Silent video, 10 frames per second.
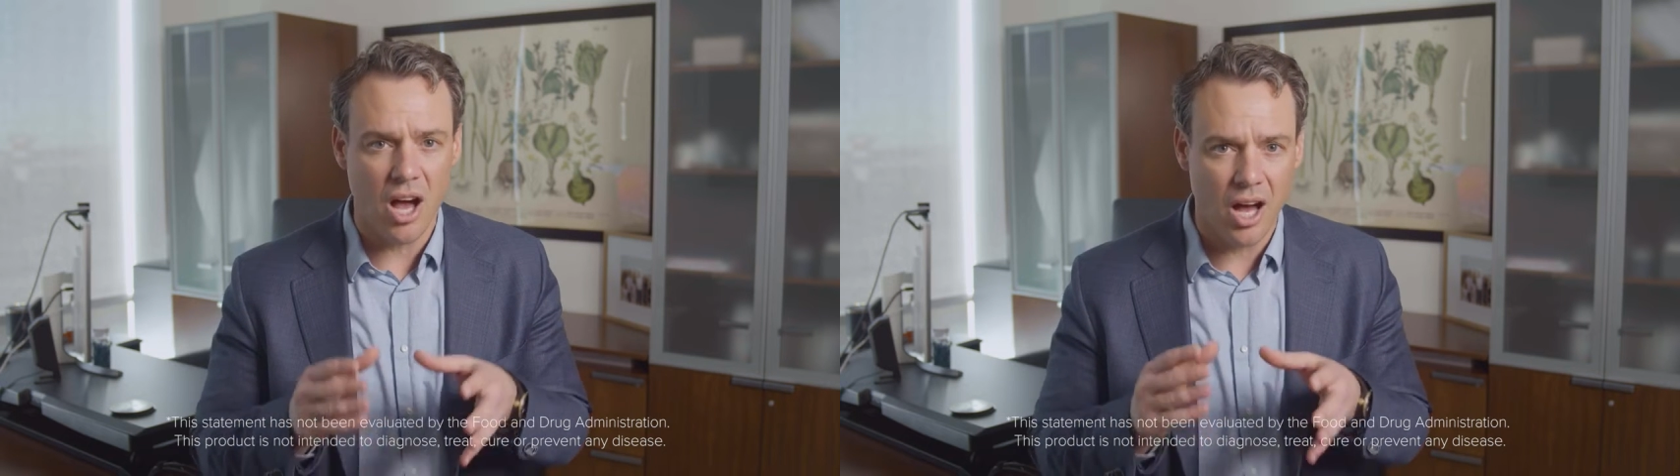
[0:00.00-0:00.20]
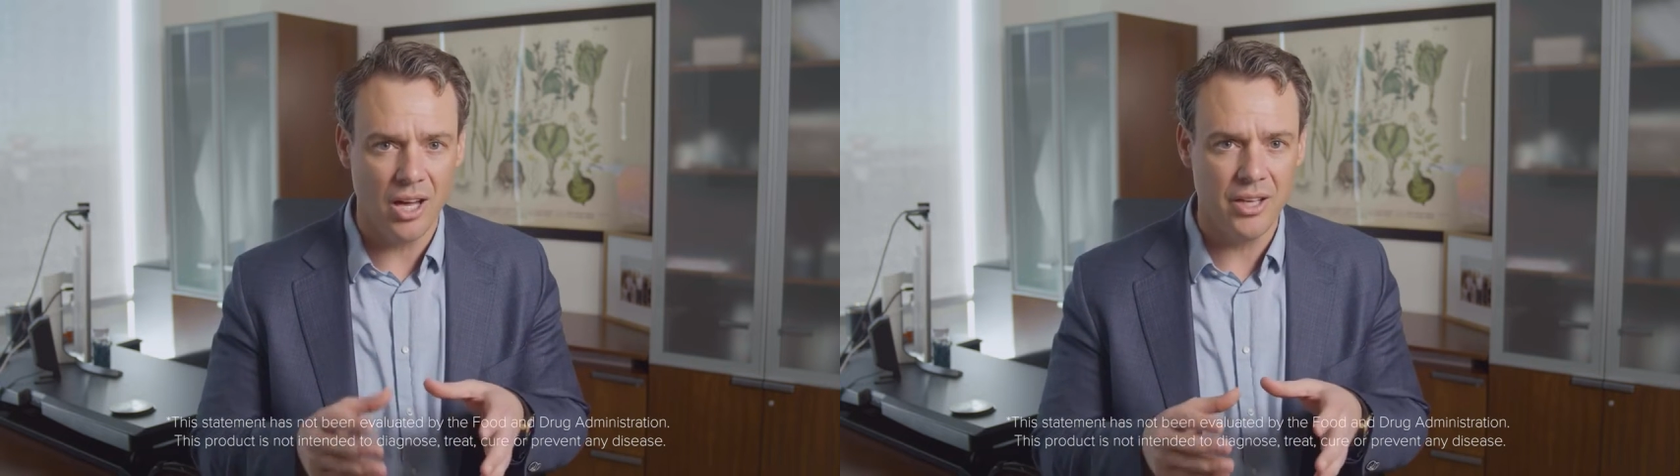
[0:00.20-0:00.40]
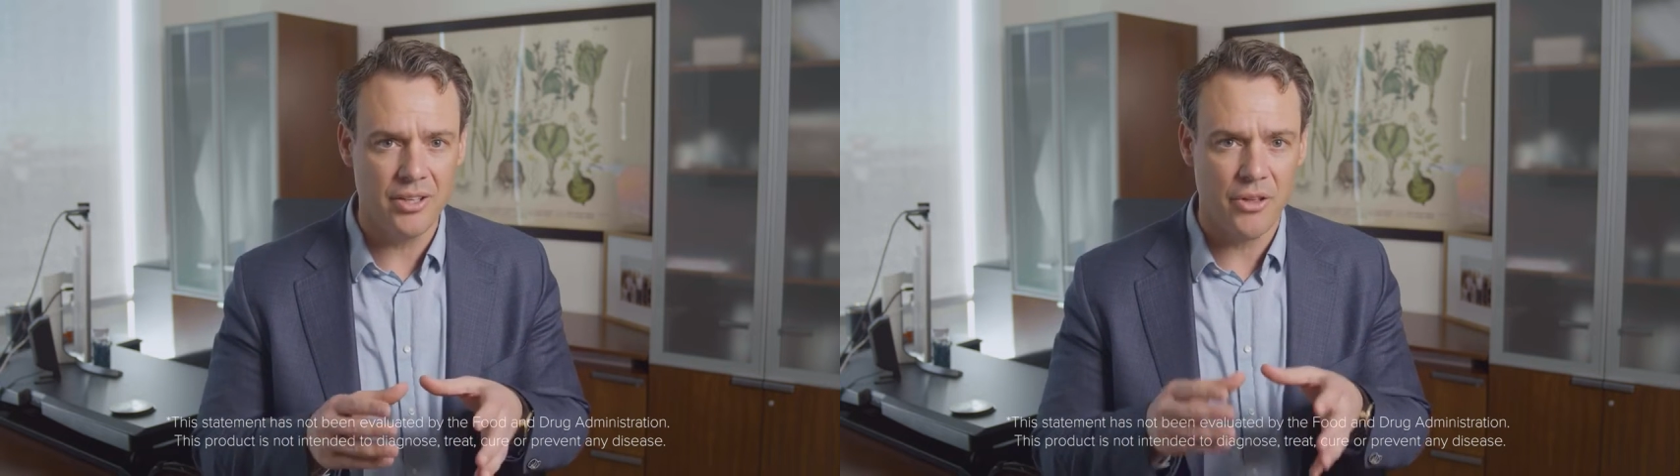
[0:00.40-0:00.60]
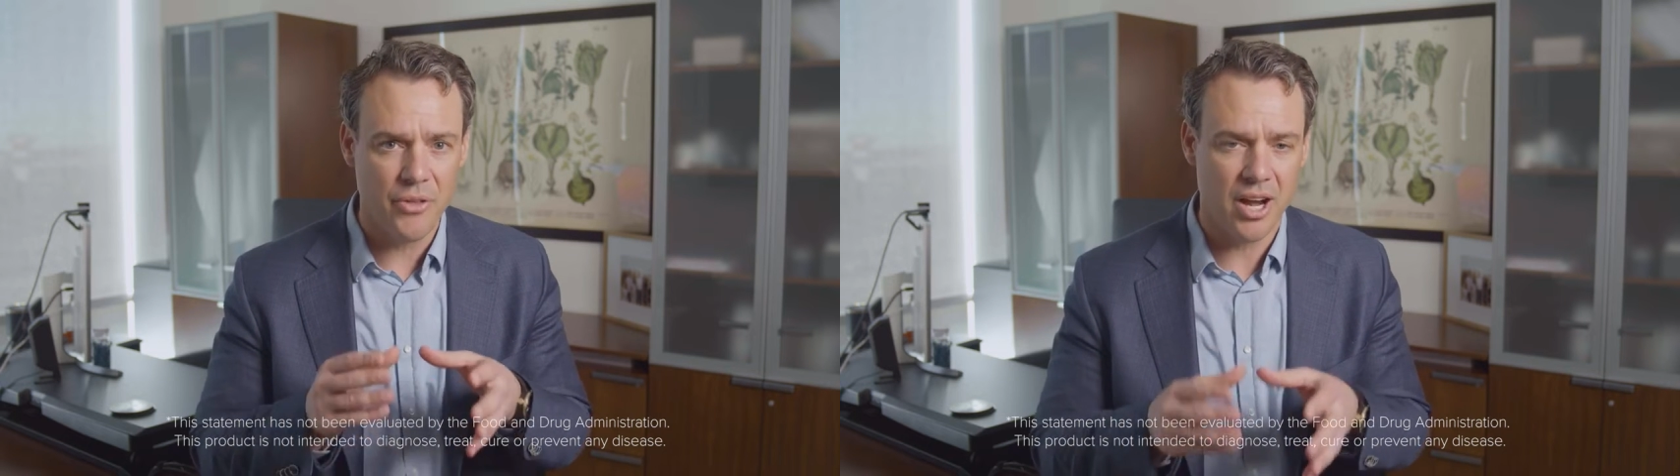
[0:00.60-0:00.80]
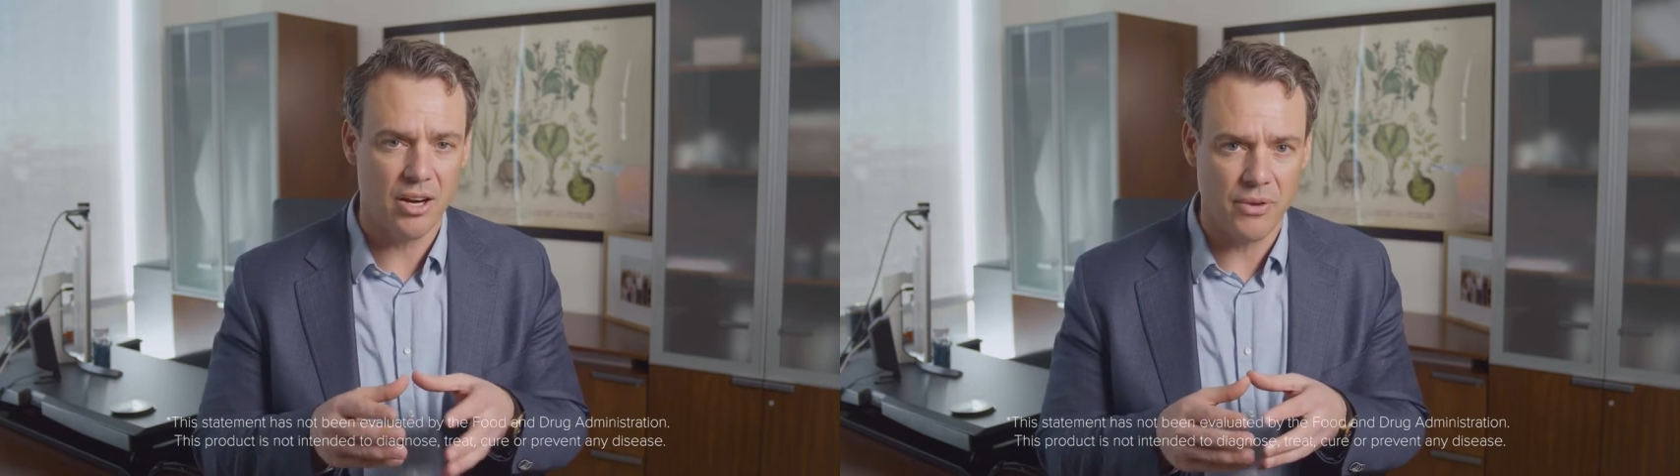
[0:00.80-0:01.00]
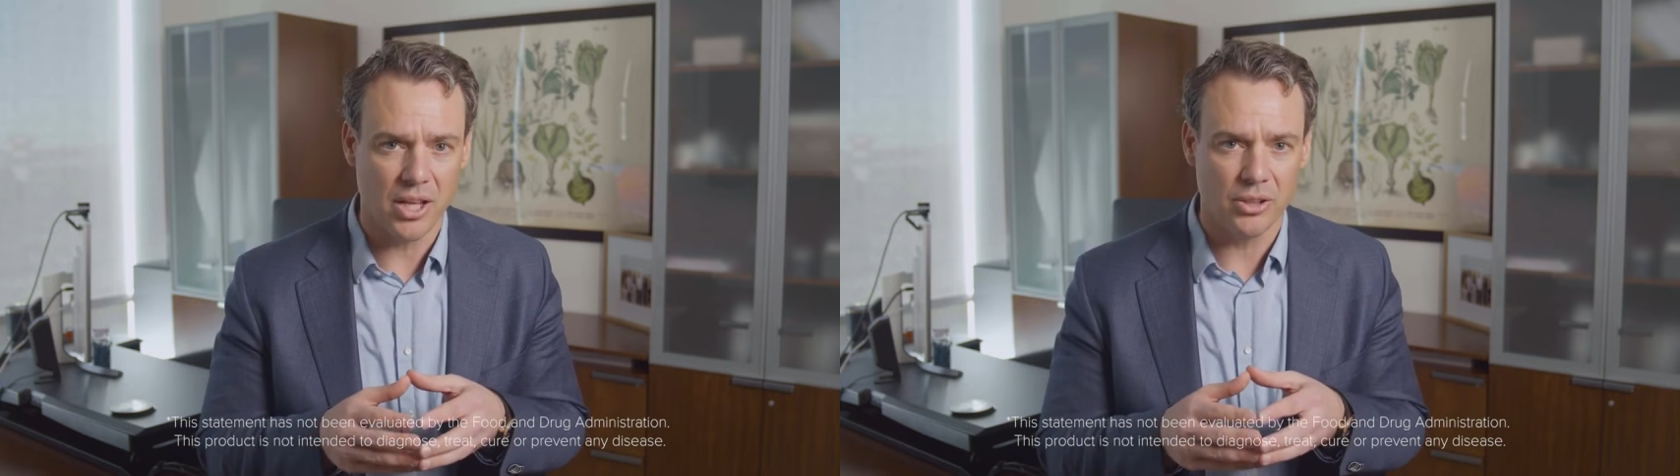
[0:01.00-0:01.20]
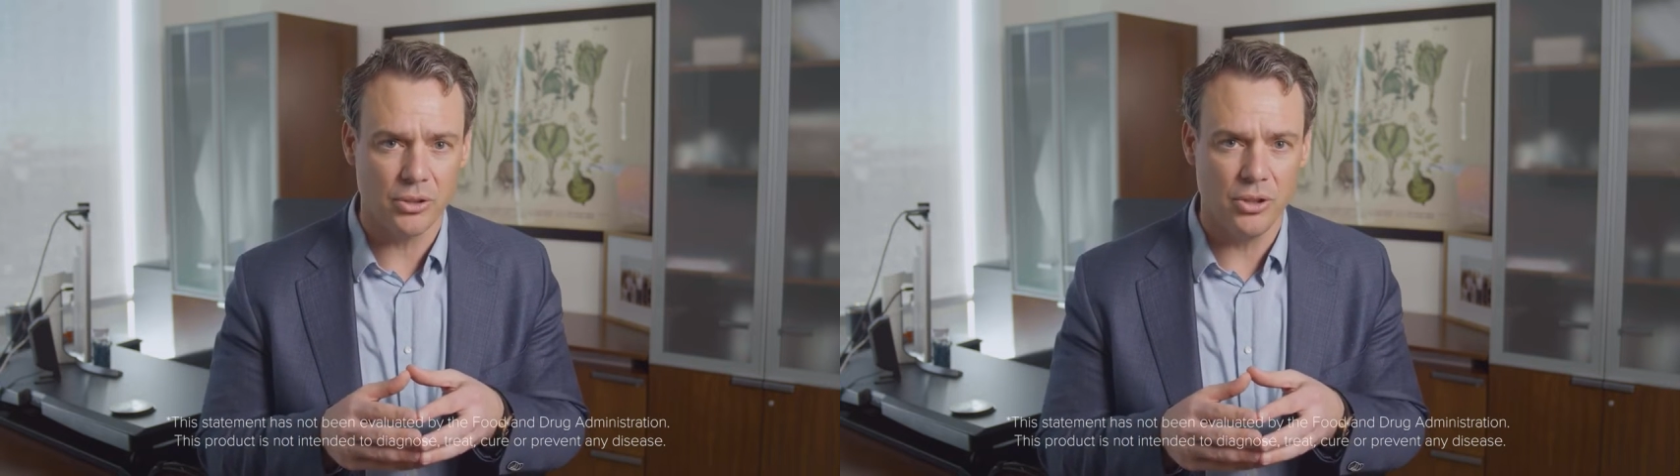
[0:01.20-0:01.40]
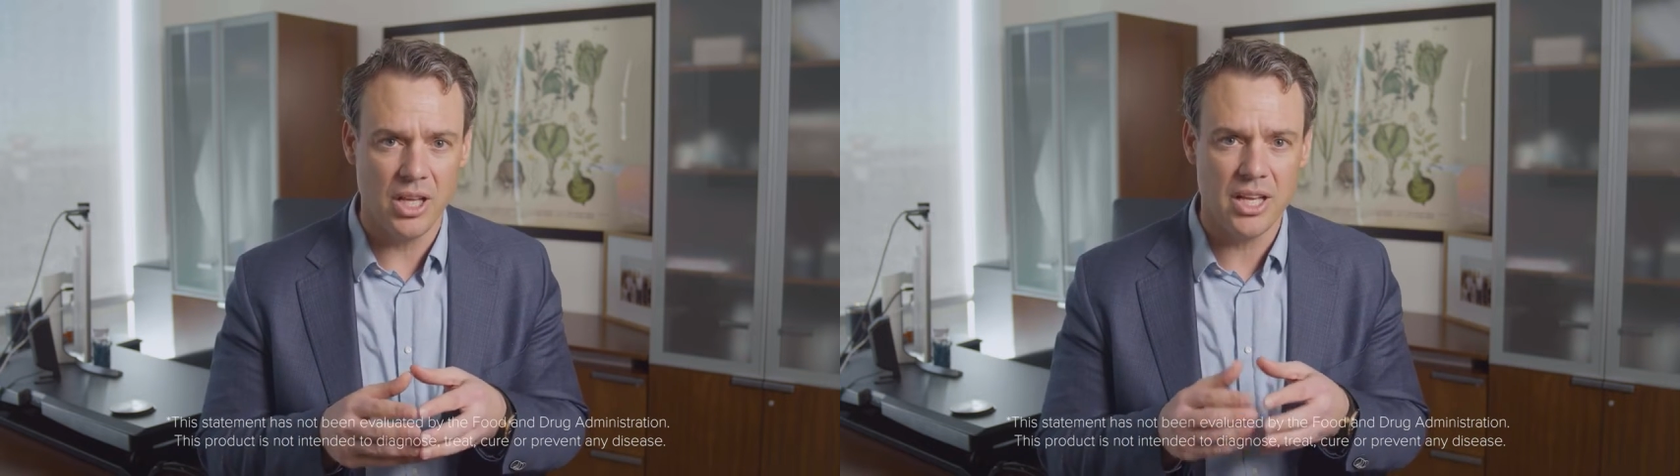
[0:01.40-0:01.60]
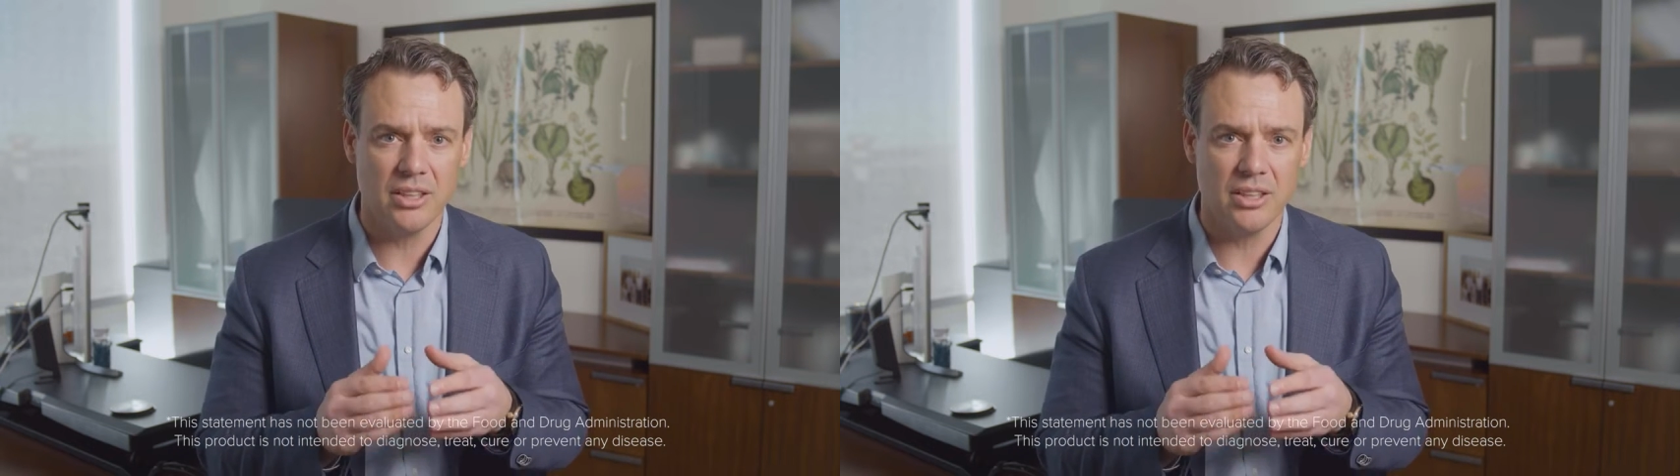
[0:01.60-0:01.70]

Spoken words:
on the hair follicle,